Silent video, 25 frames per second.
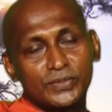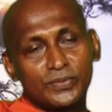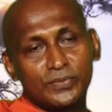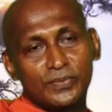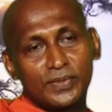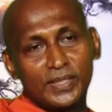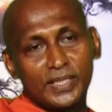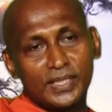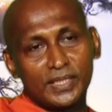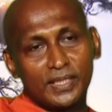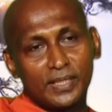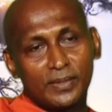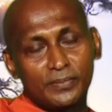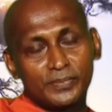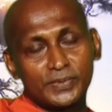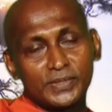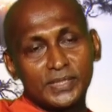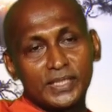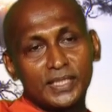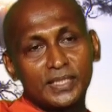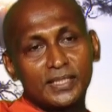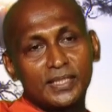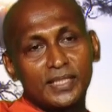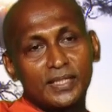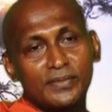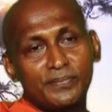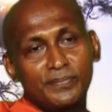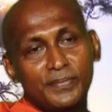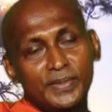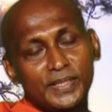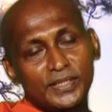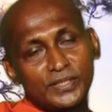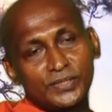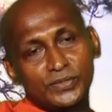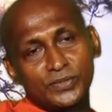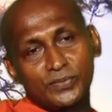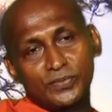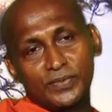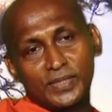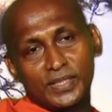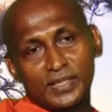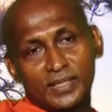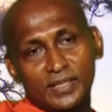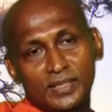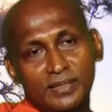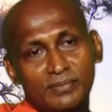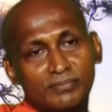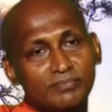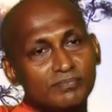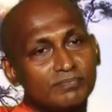you very upset, that makes you
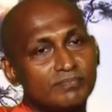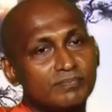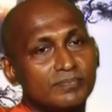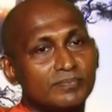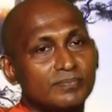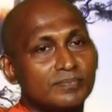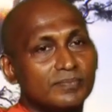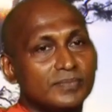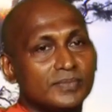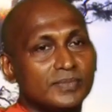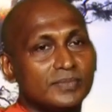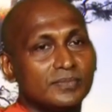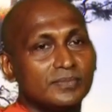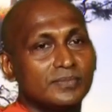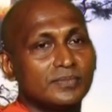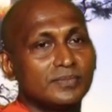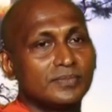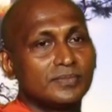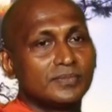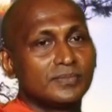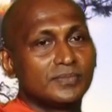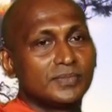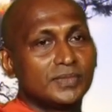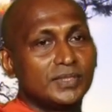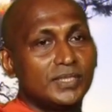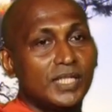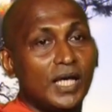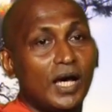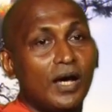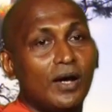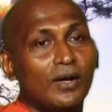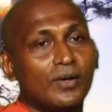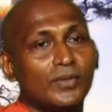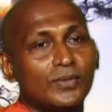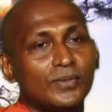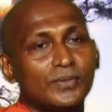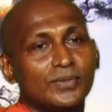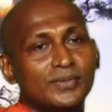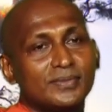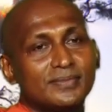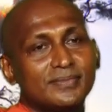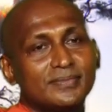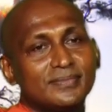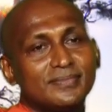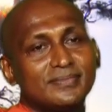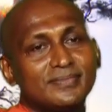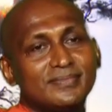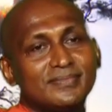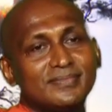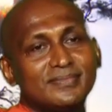very down.
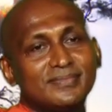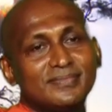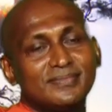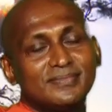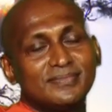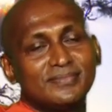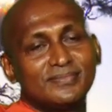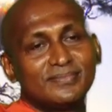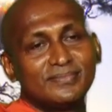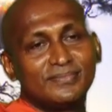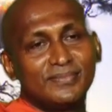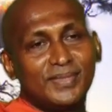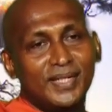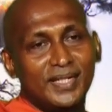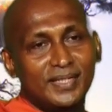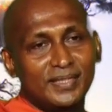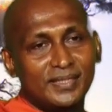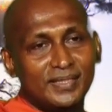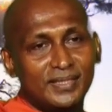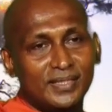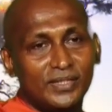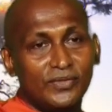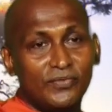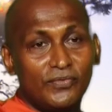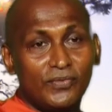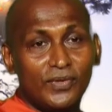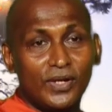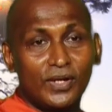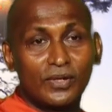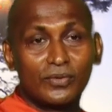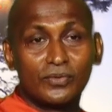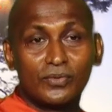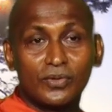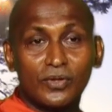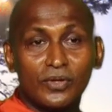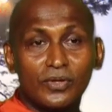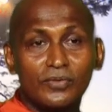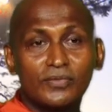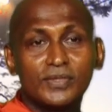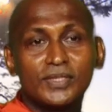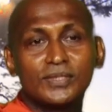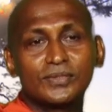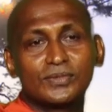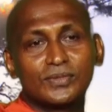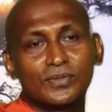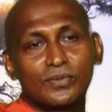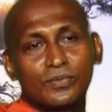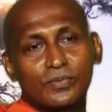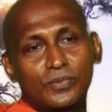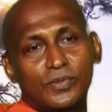But if you are growing
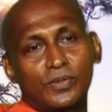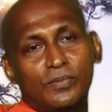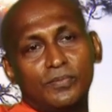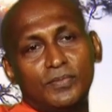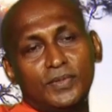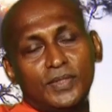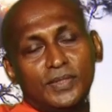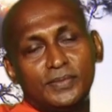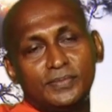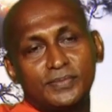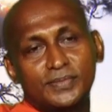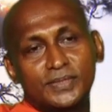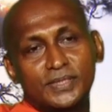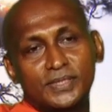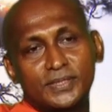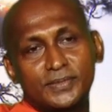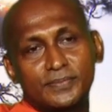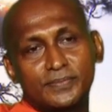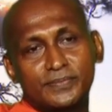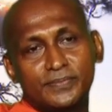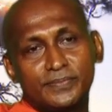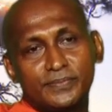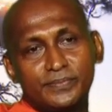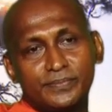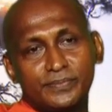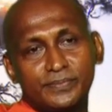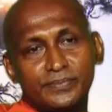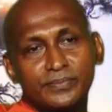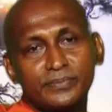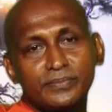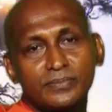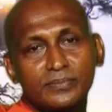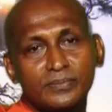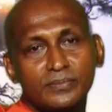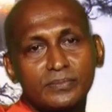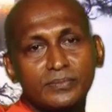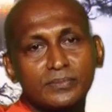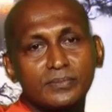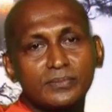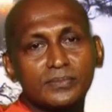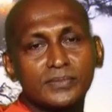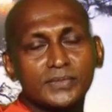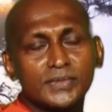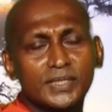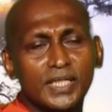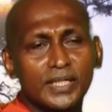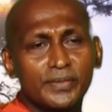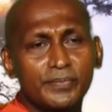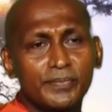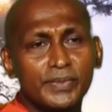through problems,
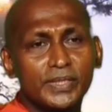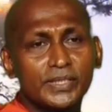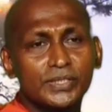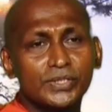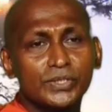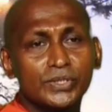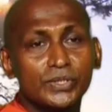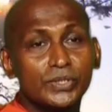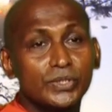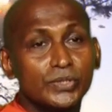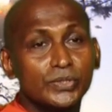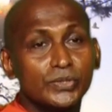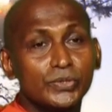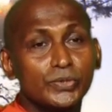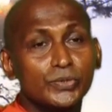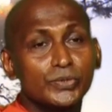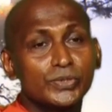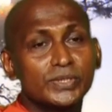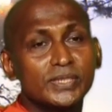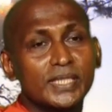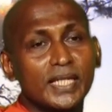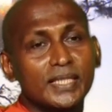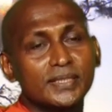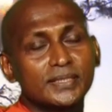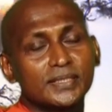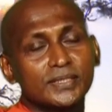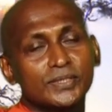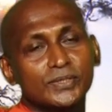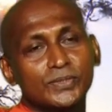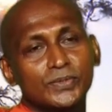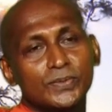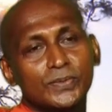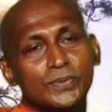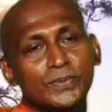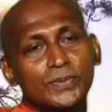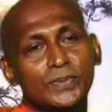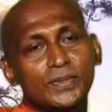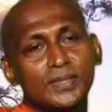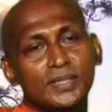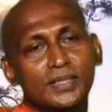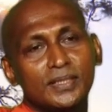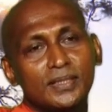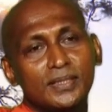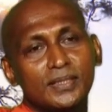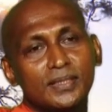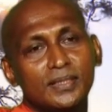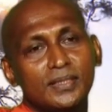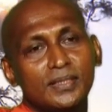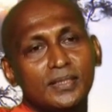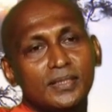that means you use as a tool
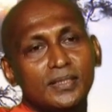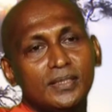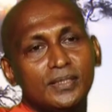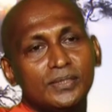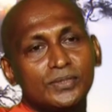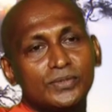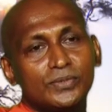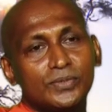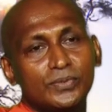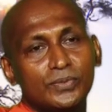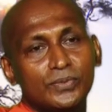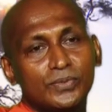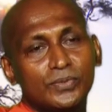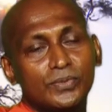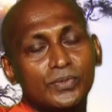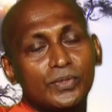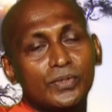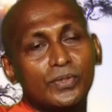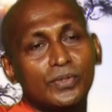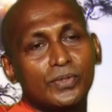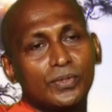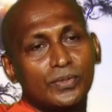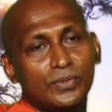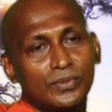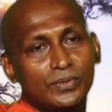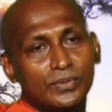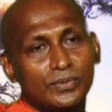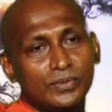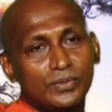to grow